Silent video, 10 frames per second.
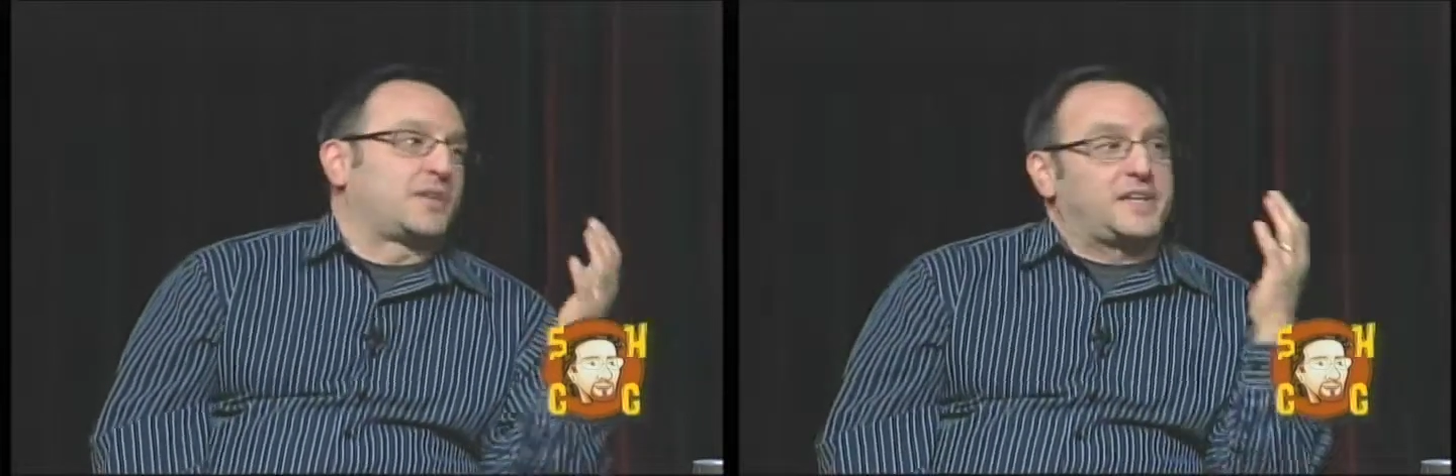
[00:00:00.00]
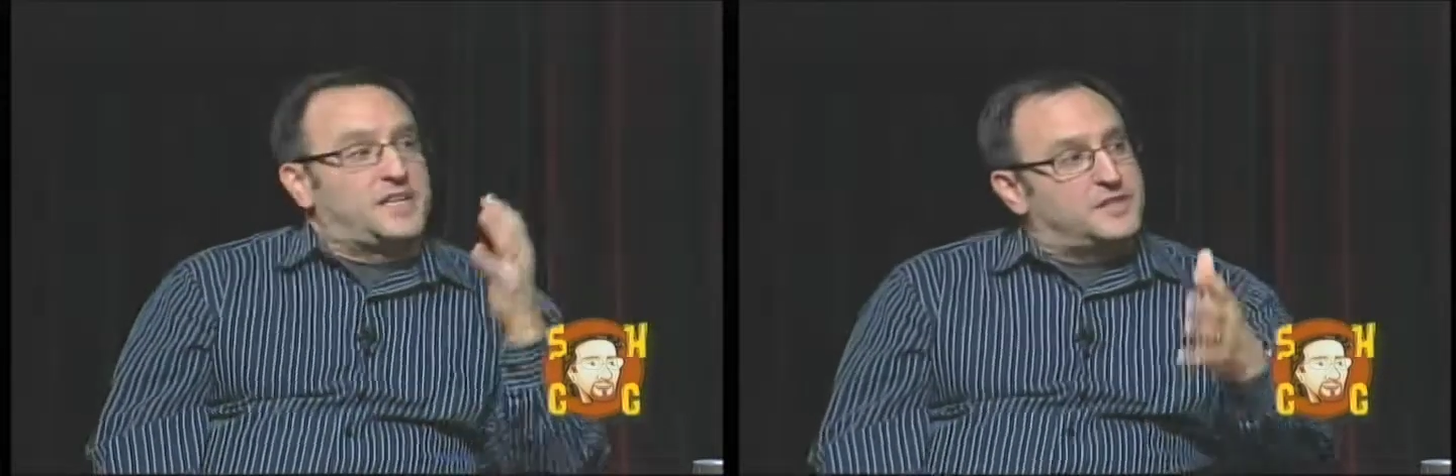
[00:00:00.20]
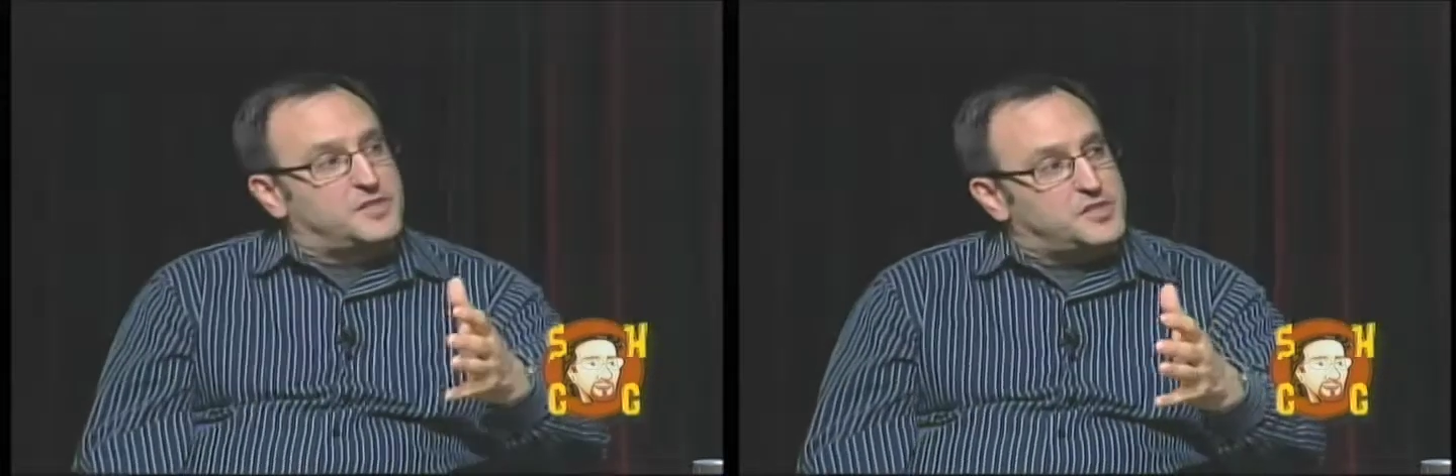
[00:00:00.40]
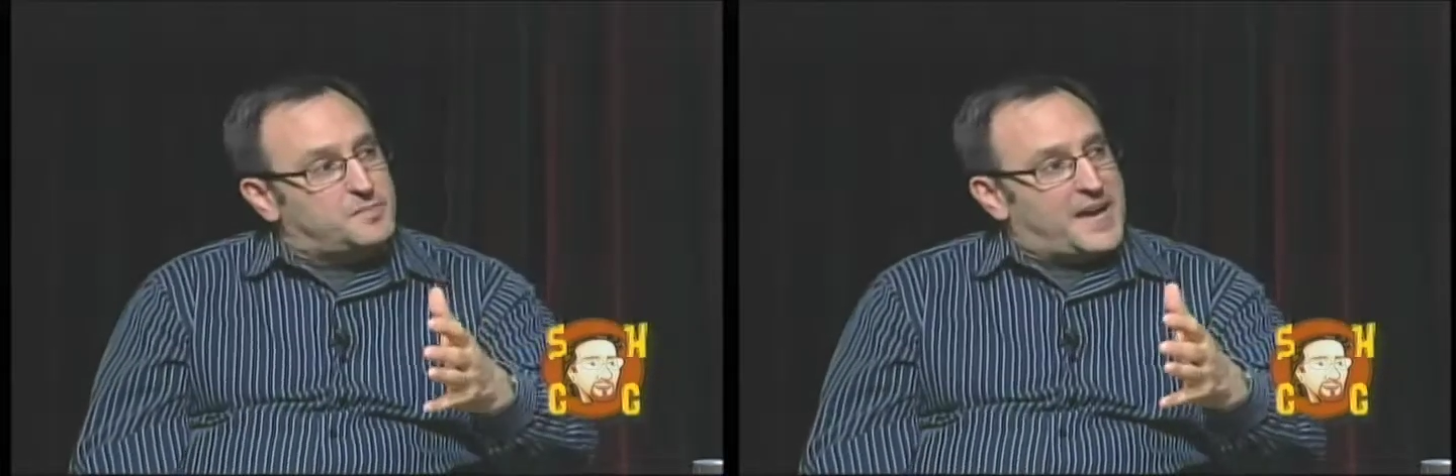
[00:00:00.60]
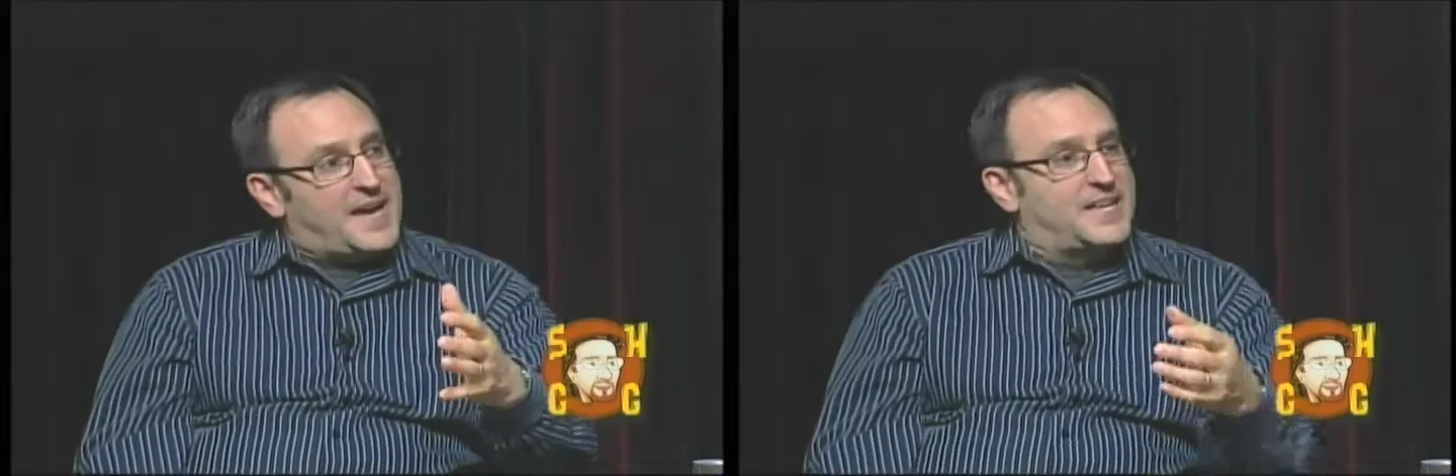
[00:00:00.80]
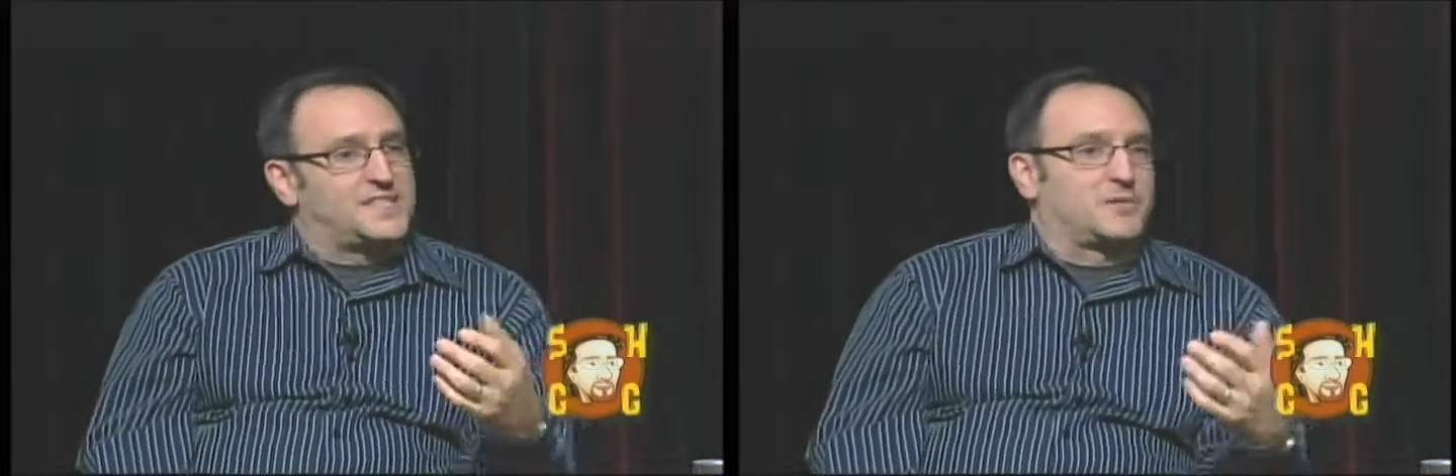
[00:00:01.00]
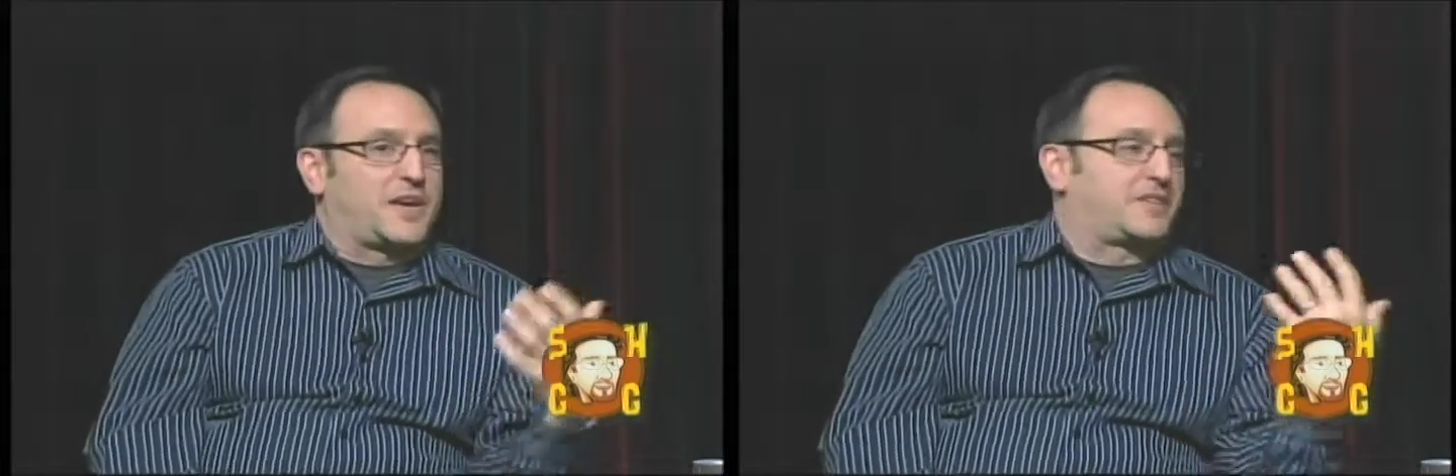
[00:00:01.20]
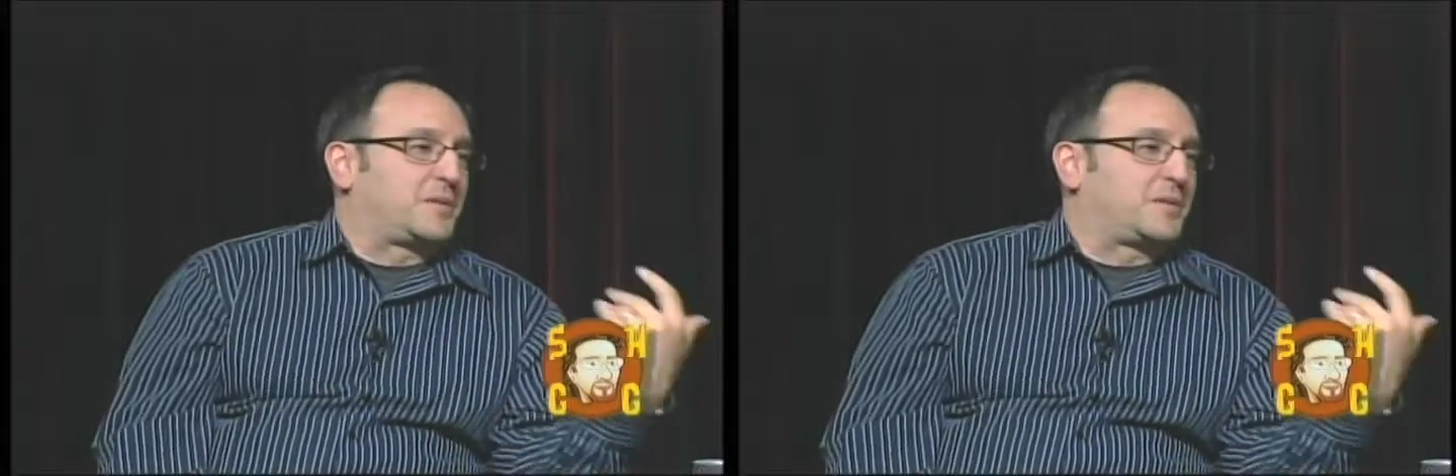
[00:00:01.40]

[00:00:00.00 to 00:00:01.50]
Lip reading: and he interviews bands, and we have